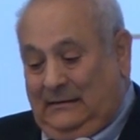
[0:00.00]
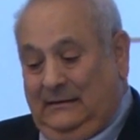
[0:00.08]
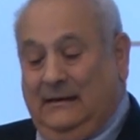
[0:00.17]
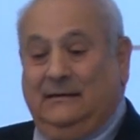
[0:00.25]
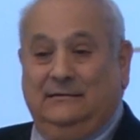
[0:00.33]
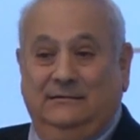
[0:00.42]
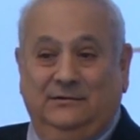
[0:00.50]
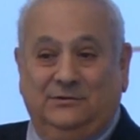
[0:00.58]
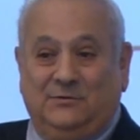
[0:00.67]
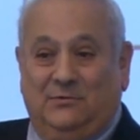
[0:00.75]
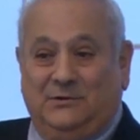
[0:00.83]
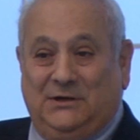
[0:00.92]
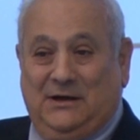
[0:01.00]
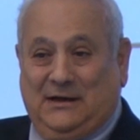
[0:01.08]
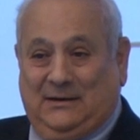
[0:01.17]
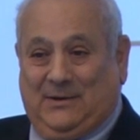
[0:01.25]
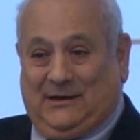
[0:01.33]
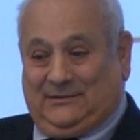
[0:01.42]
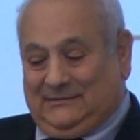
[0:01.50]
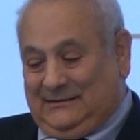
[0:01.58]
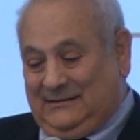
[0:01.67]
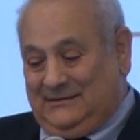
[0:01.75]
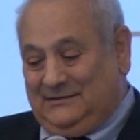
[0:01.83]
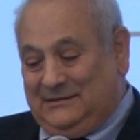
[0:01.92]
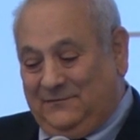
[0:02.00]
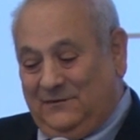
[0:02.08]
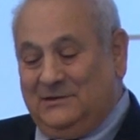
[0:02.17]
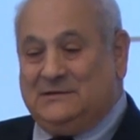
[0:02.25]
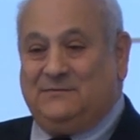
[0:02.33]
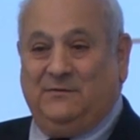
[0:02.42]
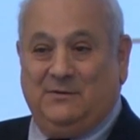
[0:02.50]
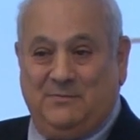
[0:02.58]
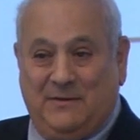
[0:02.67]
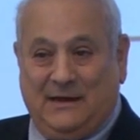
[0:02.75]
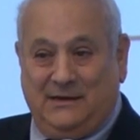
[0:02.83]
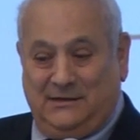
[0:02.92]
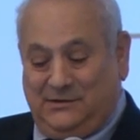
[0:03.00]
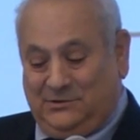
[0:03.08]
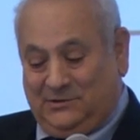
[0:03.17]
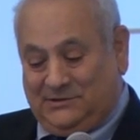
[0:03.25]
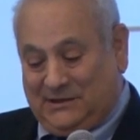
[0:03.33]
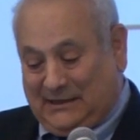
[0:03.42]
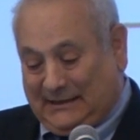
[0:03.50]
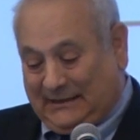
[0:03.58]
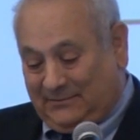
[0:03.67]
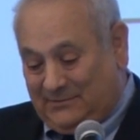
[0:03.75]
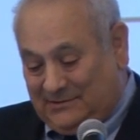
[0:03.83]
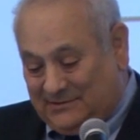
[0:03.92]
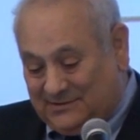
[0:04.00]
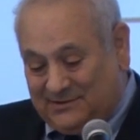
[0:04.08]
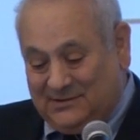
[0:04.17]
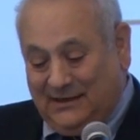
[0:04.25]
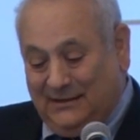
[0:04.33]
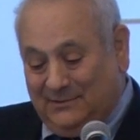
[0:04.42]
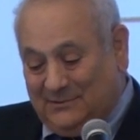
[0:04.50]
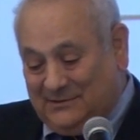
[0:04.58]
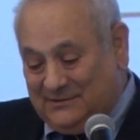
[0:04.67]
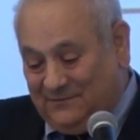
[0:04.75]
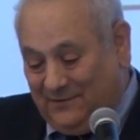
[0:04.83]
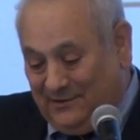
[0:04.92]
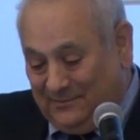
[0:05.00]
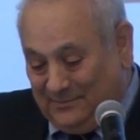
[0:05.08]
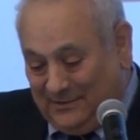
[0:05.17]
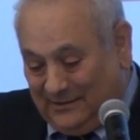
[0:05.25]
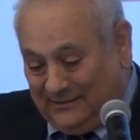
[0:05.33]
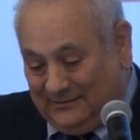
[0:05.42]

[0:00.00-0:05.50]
And here's what we're talking about. The difference from a penny to a dime is the same as from,